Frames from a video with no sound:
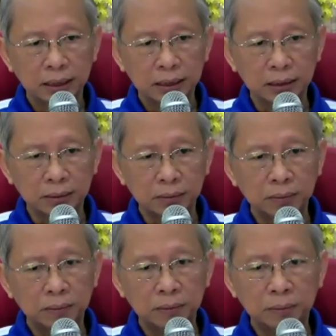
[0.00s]

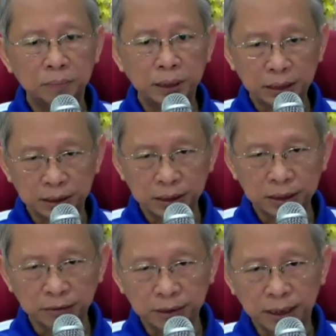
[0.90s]
So
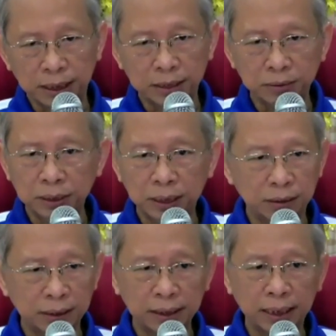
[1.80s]
because of that, you
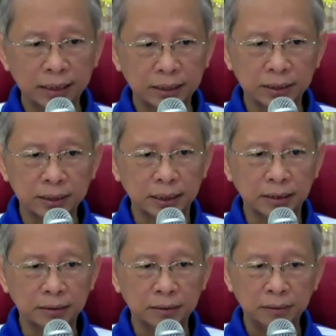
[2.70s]
cannot test
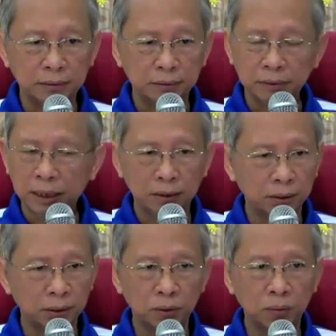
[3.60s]
yourself. You
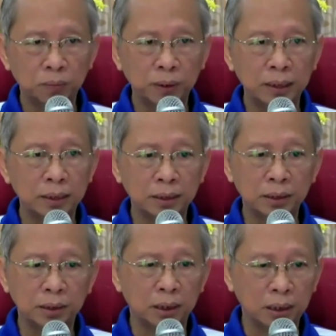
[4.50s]
cannot know whether
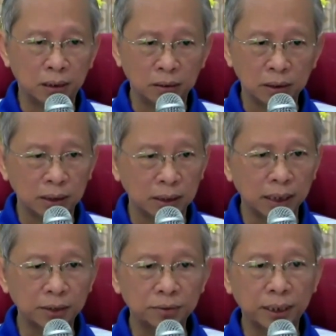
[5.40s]
you are on the
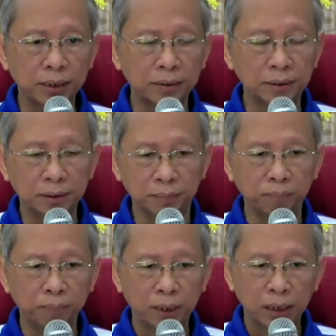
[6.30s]
right track or not.
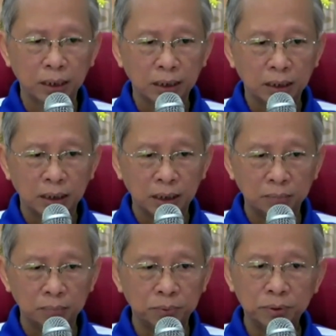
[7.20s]

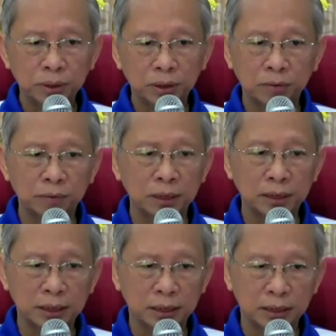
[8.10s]
And most of
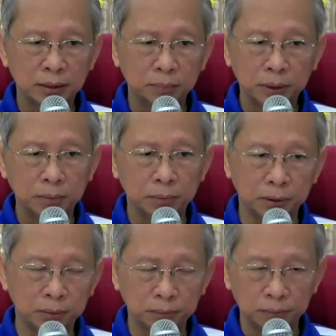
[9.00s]
these
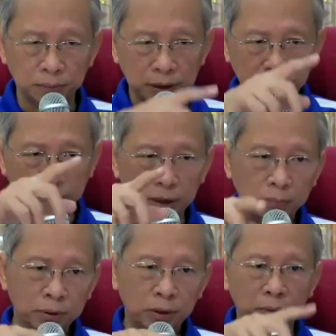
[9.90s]
people who
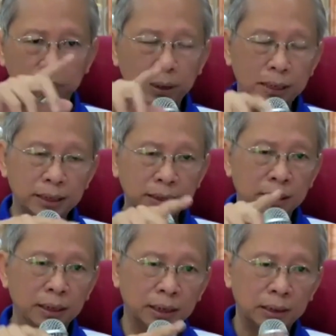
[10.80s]
develop thought-based
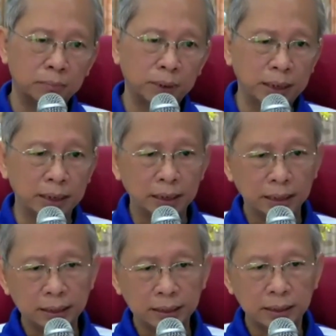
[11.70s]

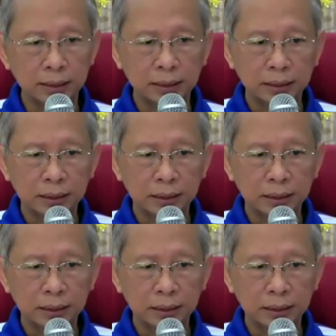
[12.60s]
meditation,